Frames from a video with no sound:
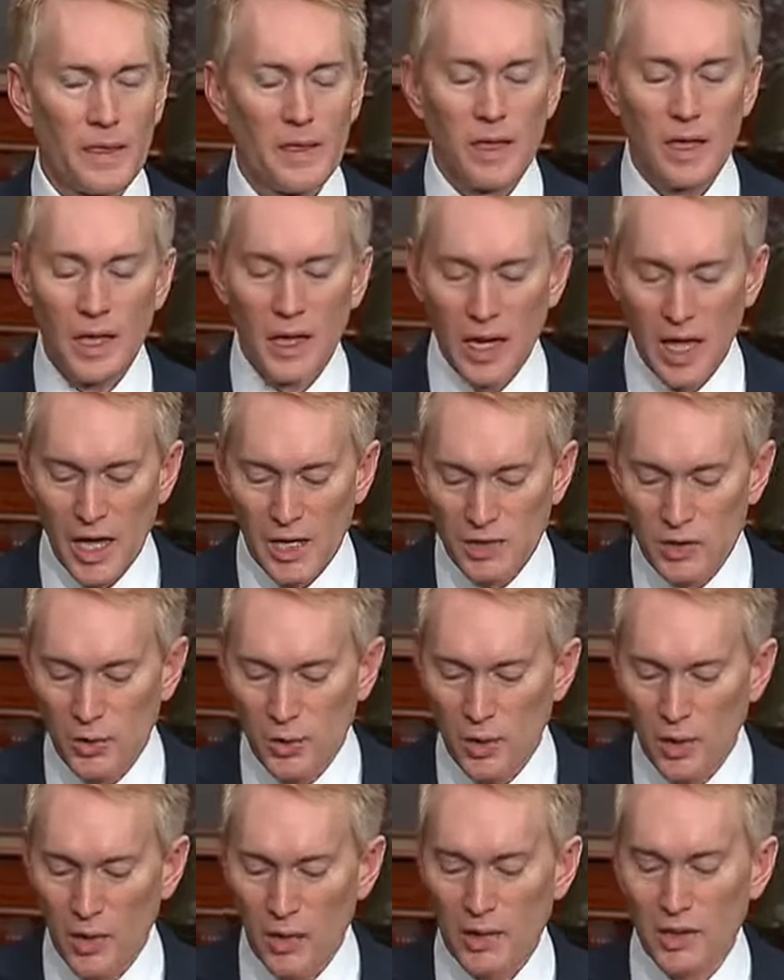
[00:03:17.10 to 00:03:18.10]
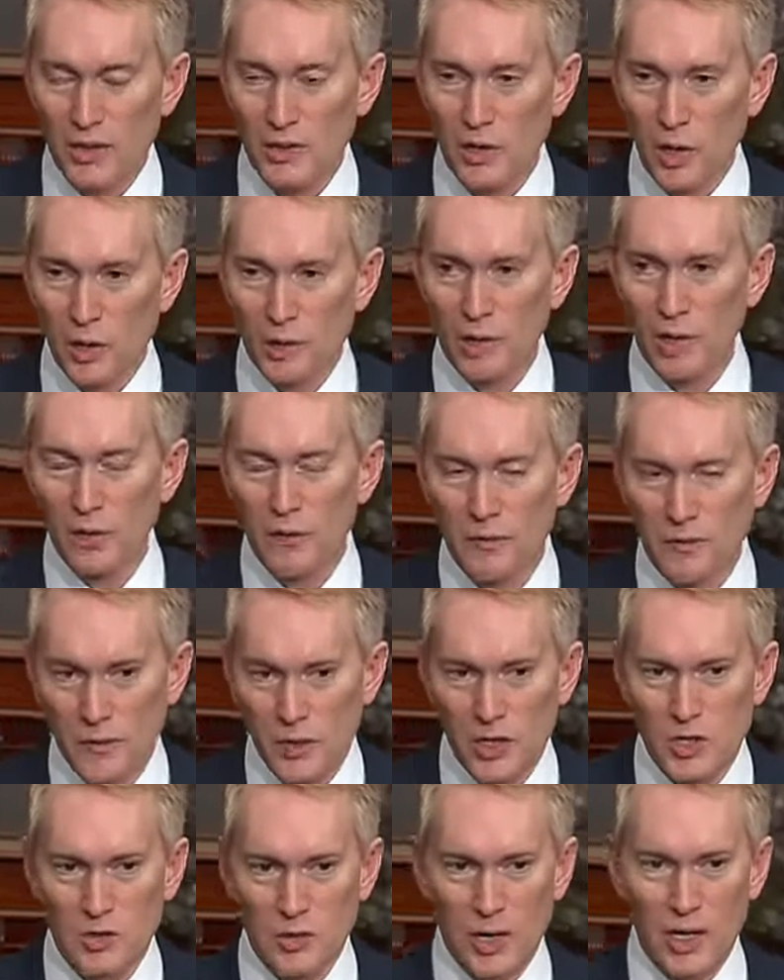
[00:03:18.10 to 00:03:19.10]
and head to work, they're a little
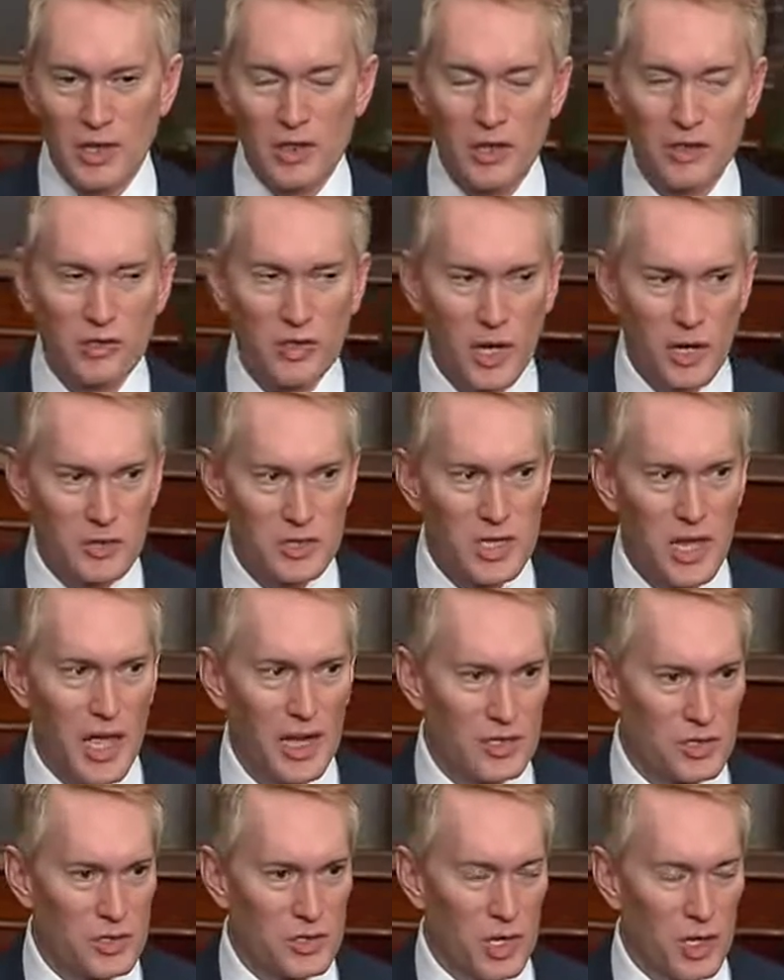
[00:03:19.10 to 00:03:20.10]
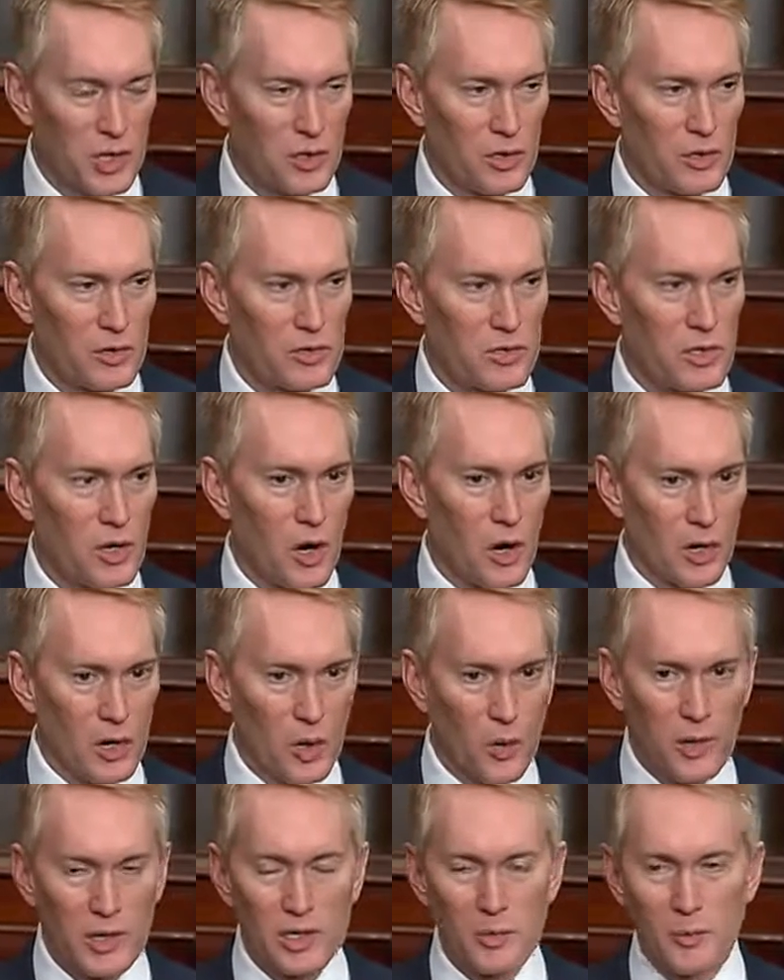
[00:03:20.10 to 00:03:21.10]
frustrated that their tax dollars are
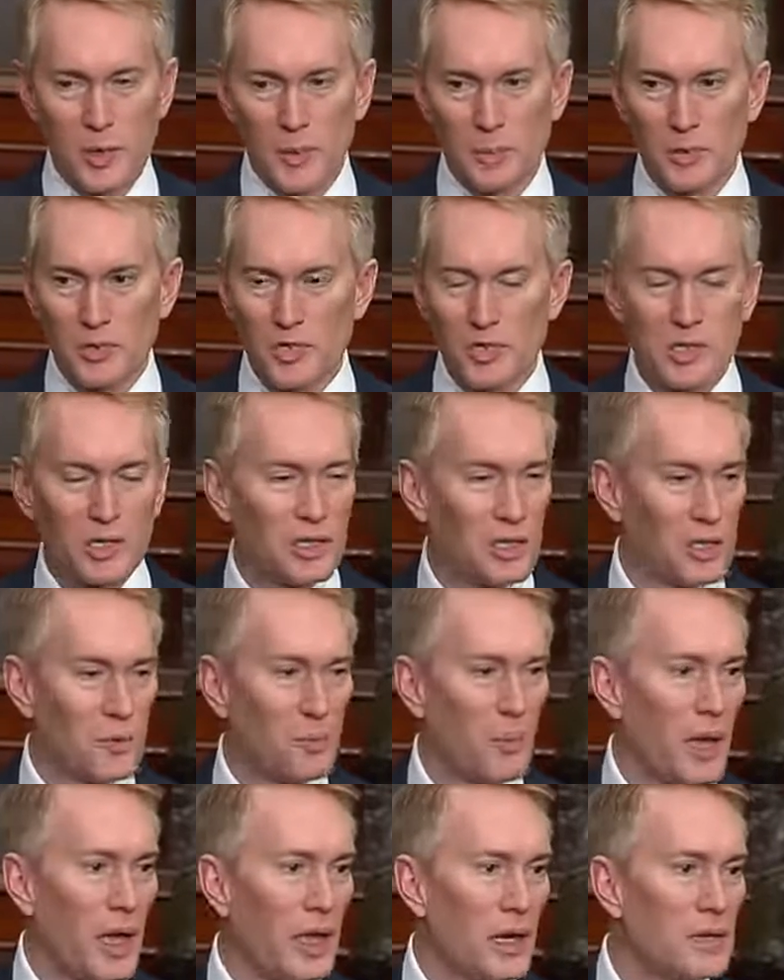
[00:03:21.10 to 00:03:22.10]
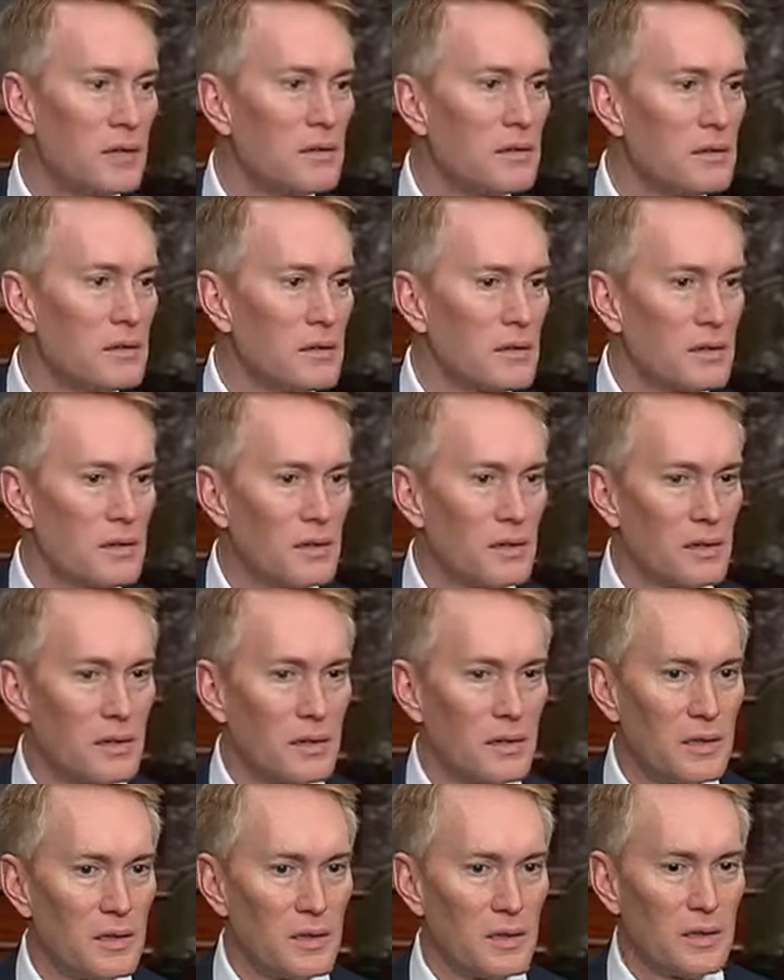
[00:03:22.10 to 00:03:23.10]
going to people still in bed
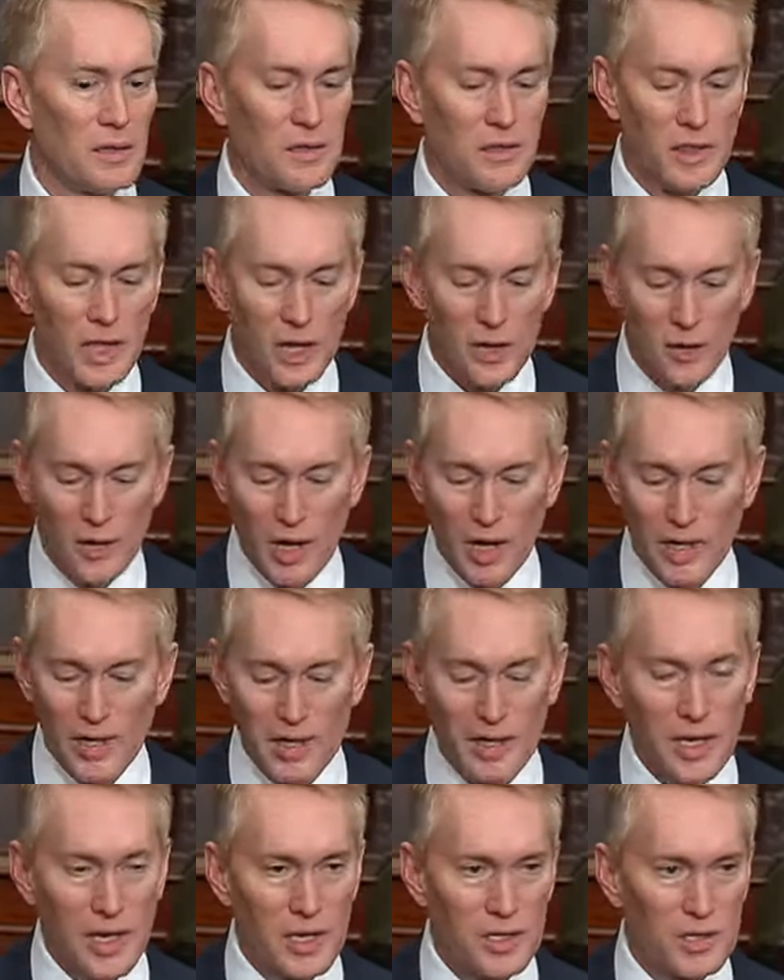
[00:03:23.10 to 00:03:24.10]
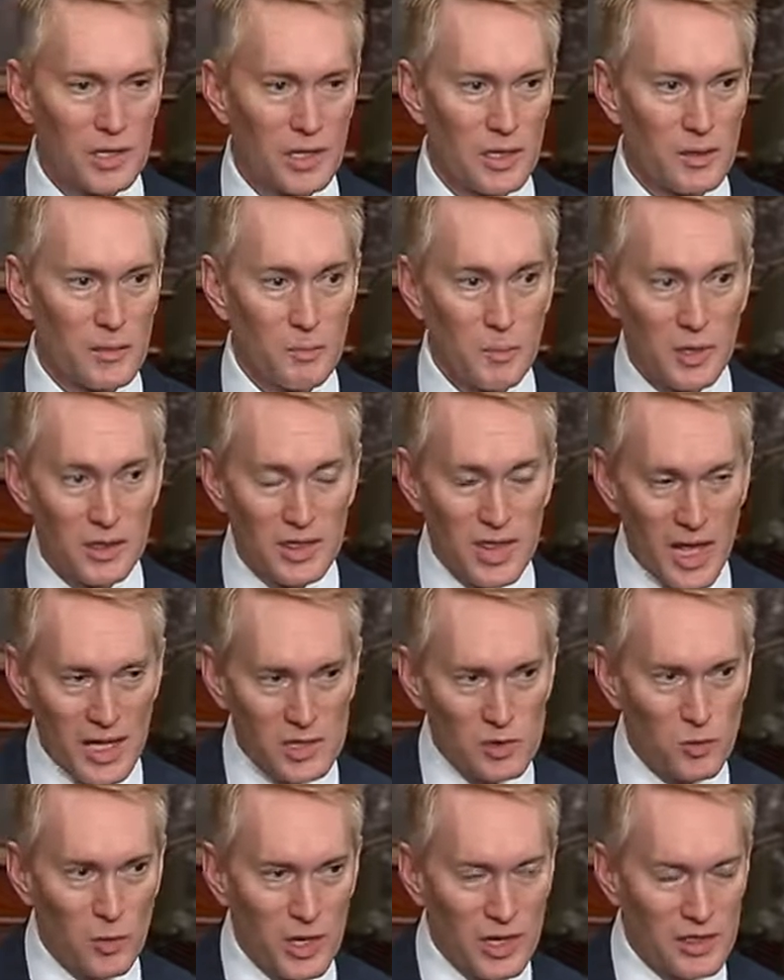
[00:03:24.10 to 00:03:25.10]
that are not engaging. But
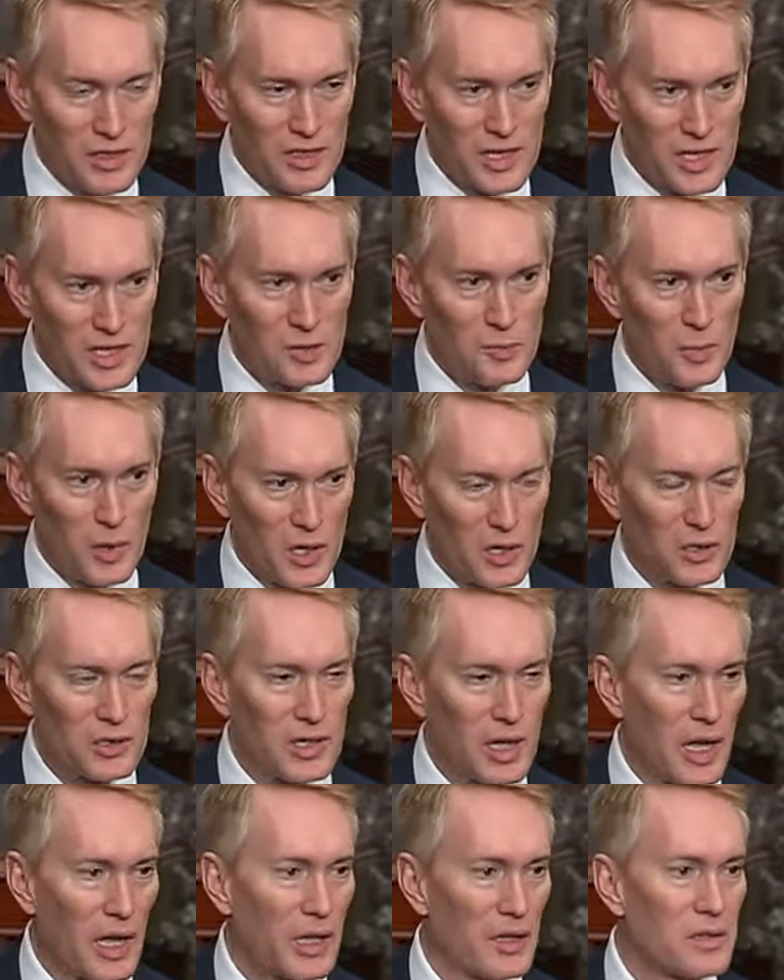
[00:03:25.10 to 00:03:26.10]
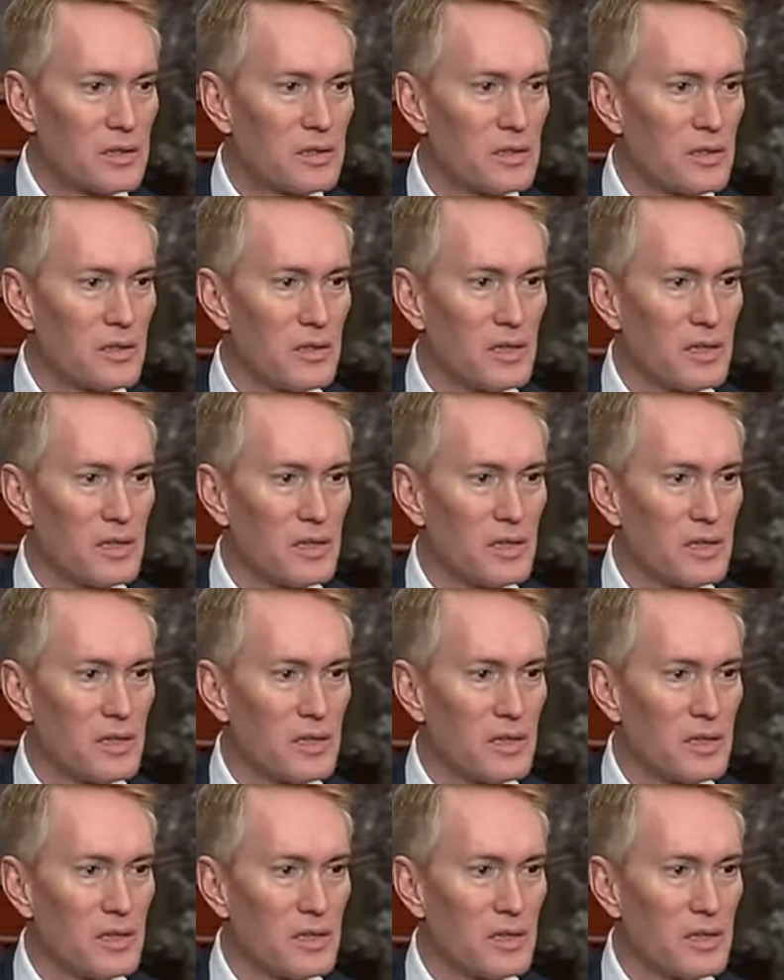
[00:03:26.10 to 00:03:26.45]
that's what this bill does,